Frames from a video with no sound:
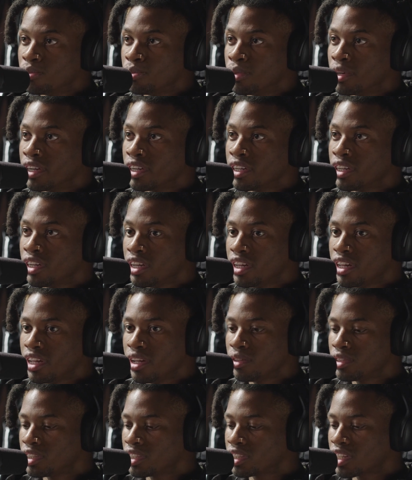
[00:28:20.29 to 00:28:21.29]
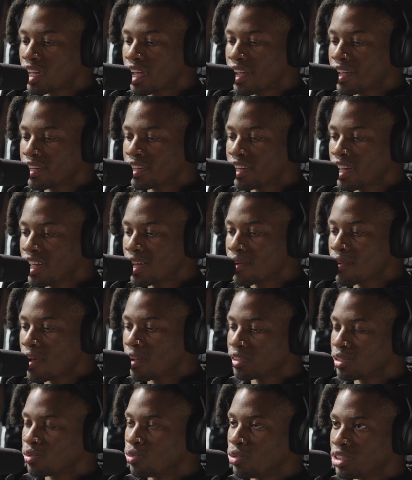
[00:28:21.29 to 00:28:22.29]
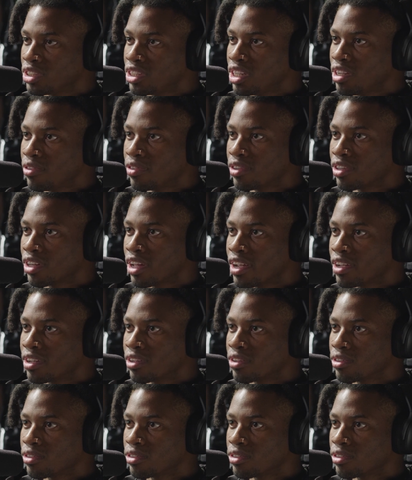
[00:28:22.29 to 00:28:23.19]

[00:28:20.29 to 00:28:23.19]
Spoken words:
but it was just like, damn, I was receiving like,